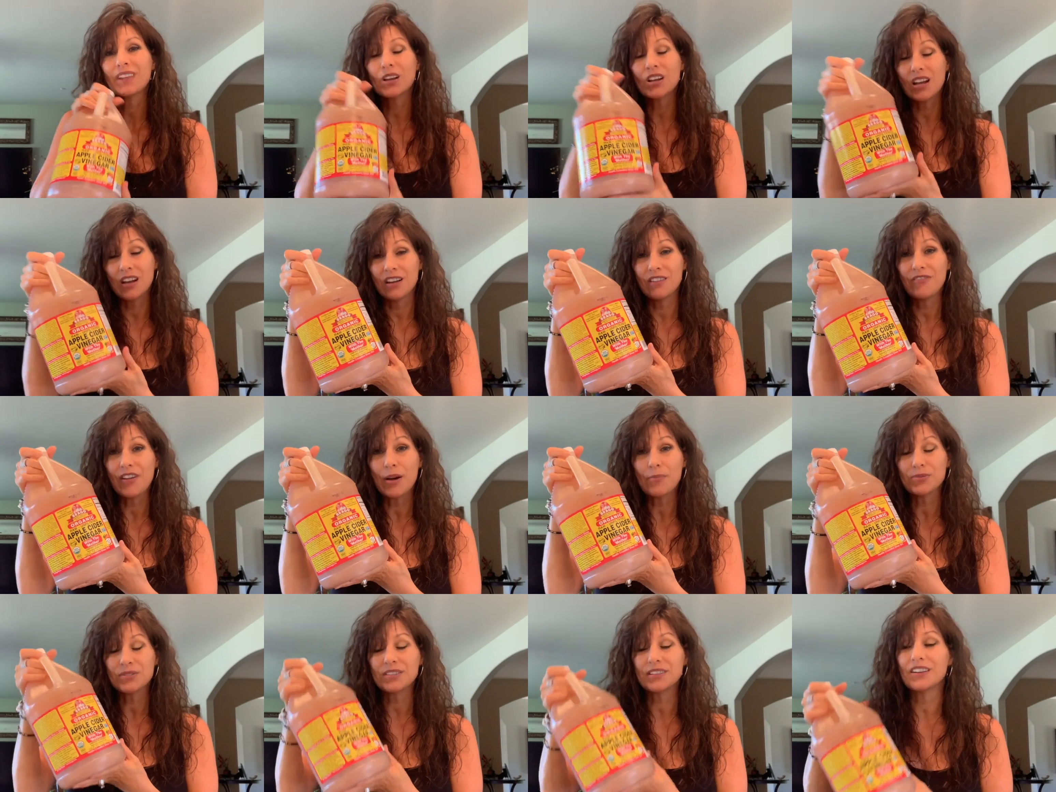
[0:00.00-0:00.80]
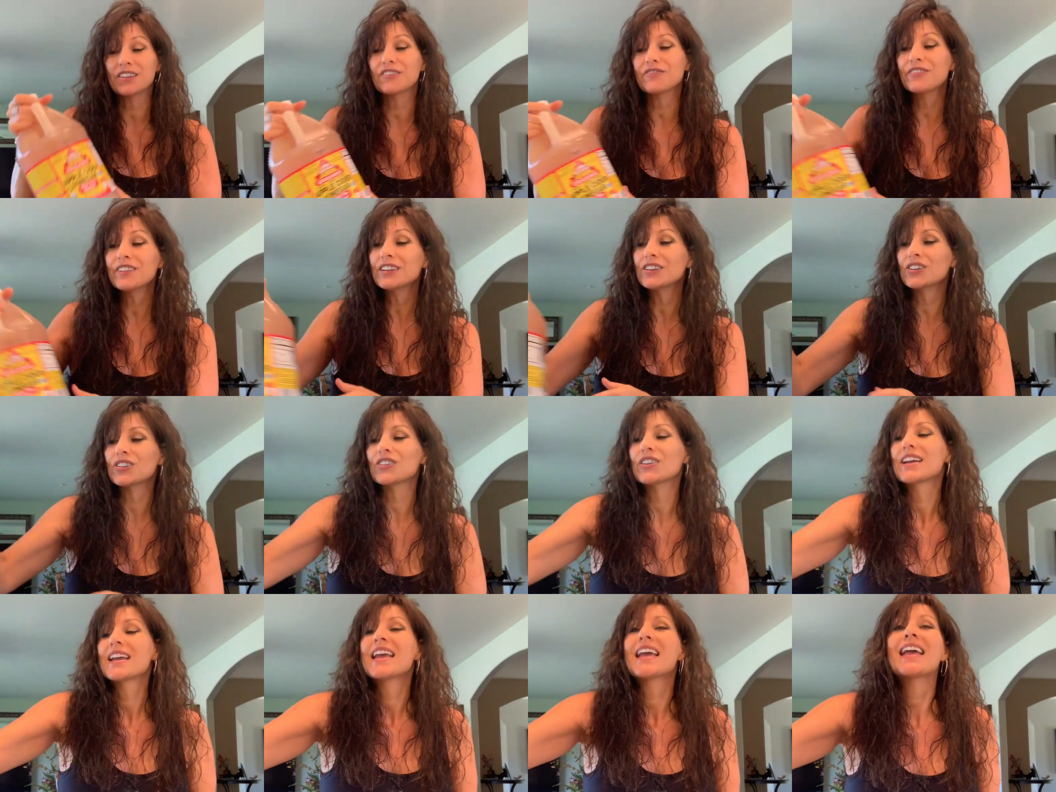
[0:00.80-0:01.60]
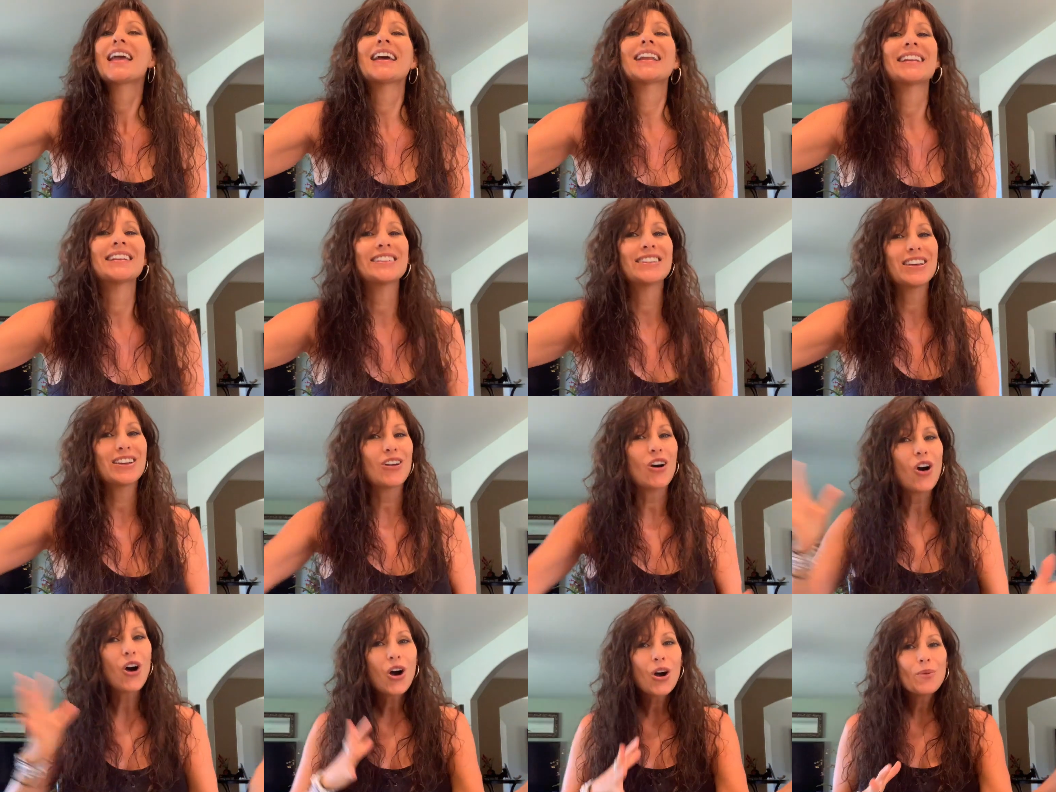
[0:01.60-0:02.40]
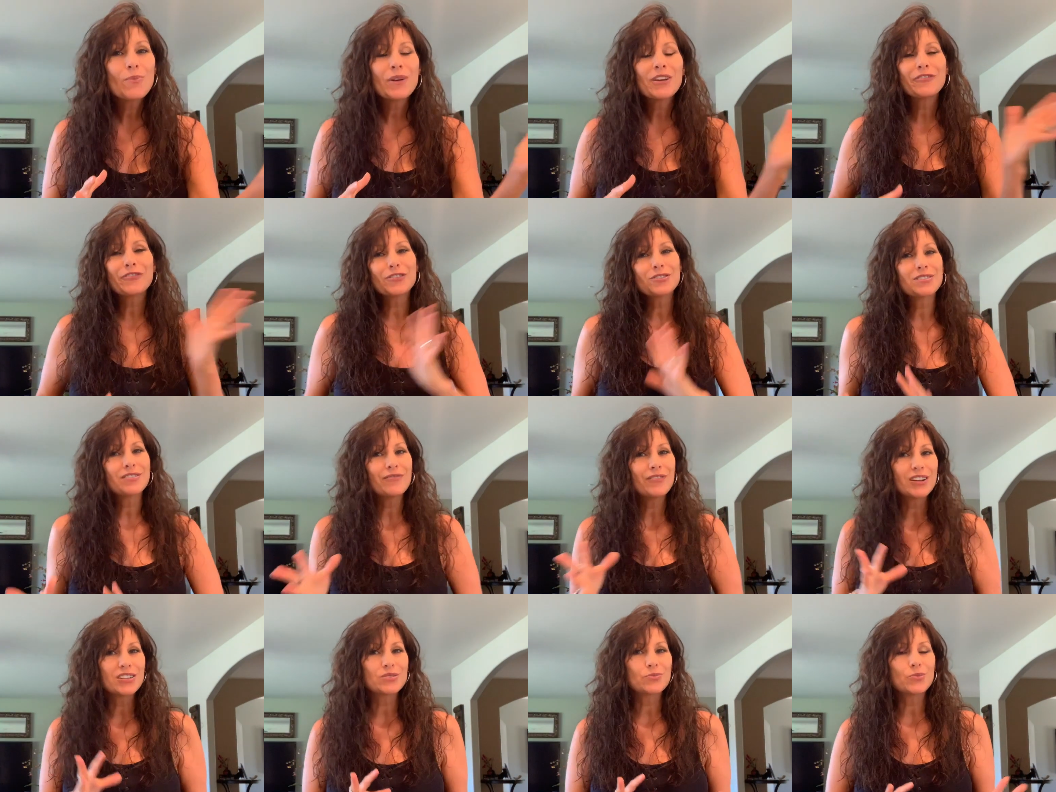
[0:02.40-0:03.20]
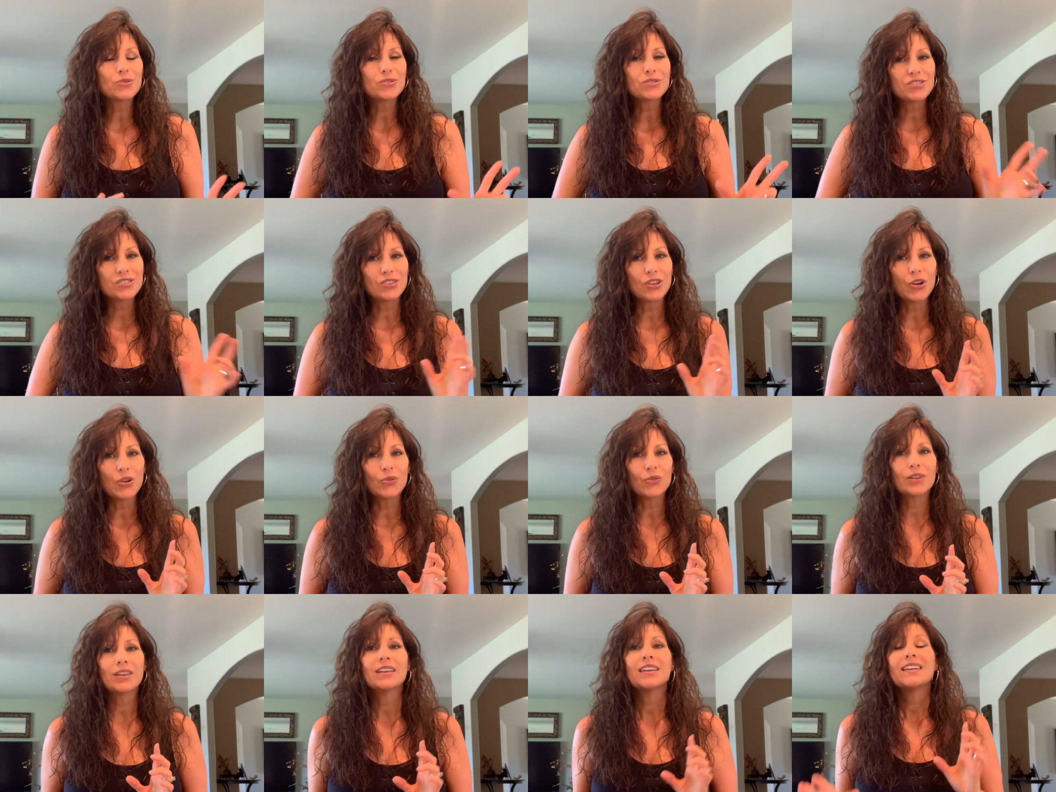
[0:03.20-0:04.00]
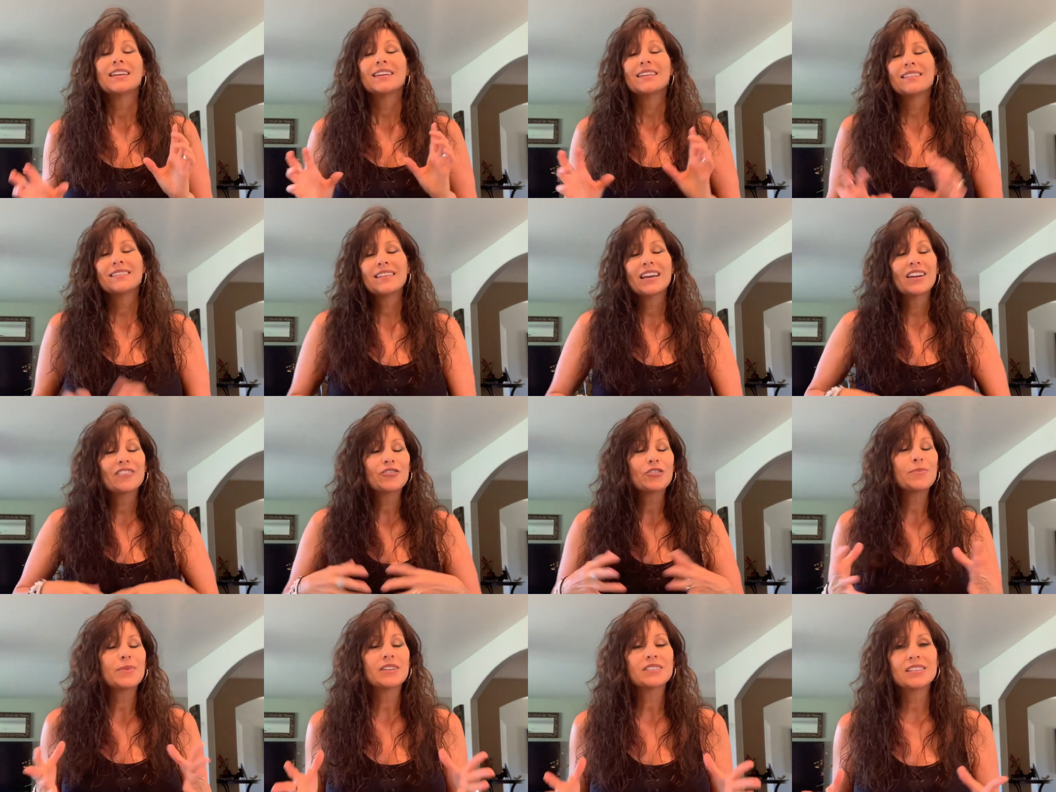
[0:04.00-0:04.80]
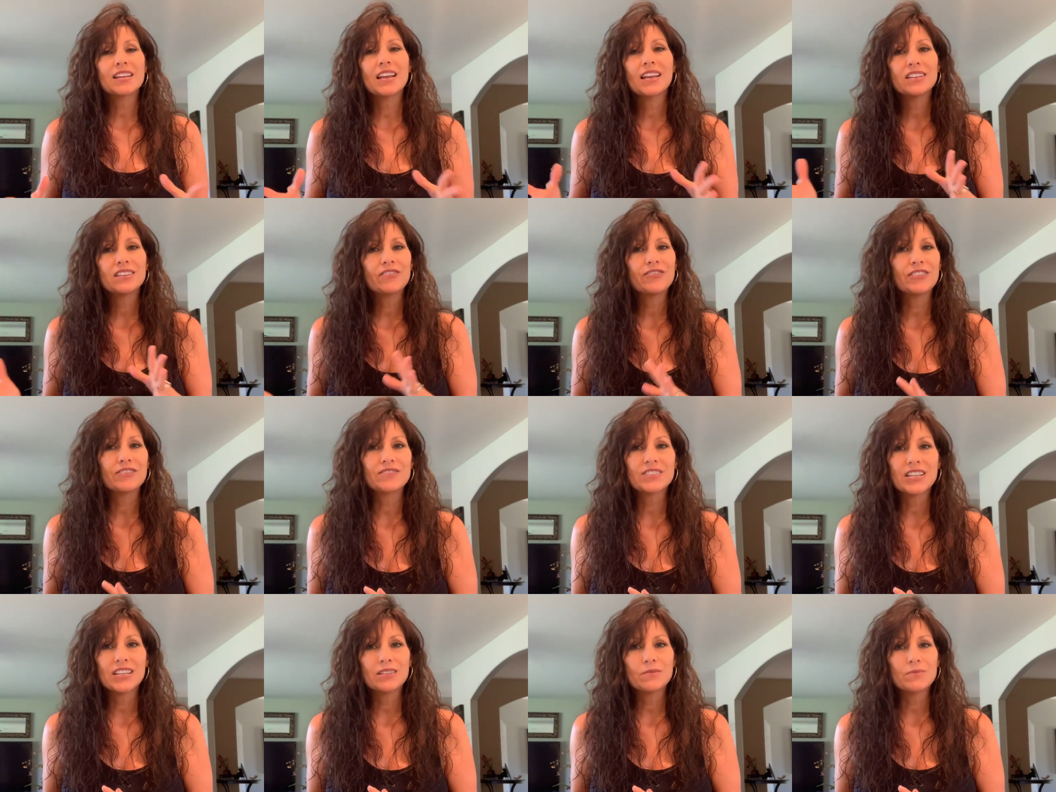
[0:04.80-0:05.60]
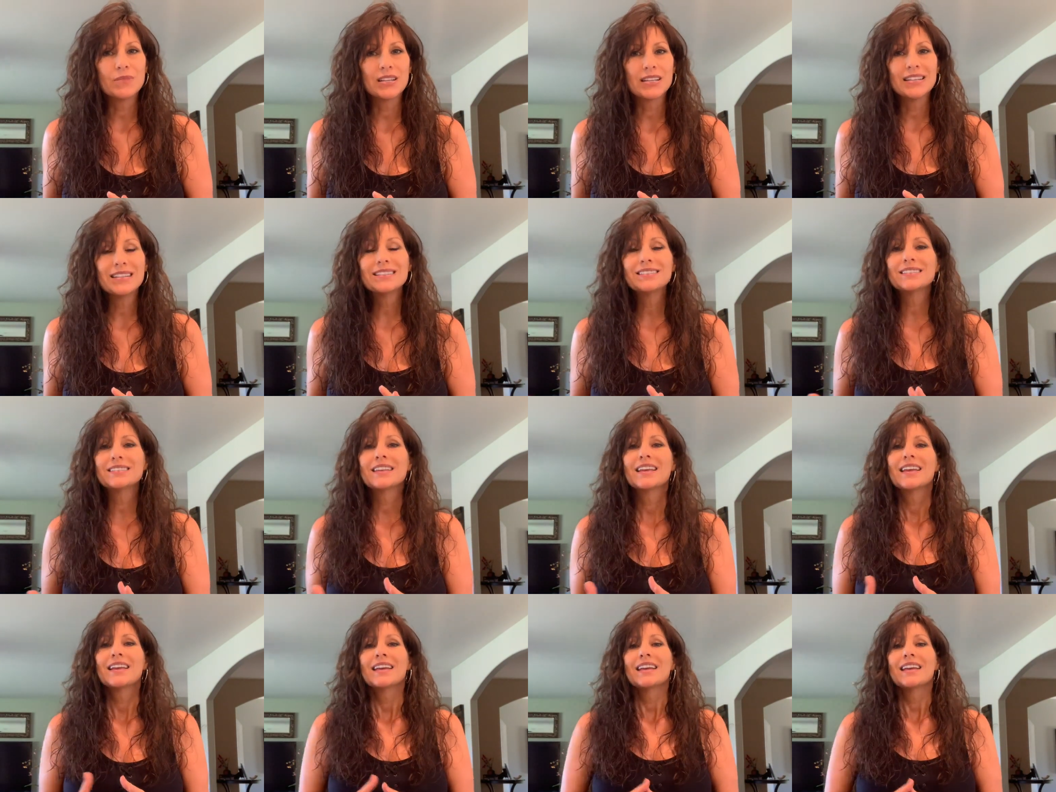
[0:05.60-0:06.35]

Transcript: of apple cider vinegar, and I let all my fruits and vegetables soak in that for about 10 to 15 minutes.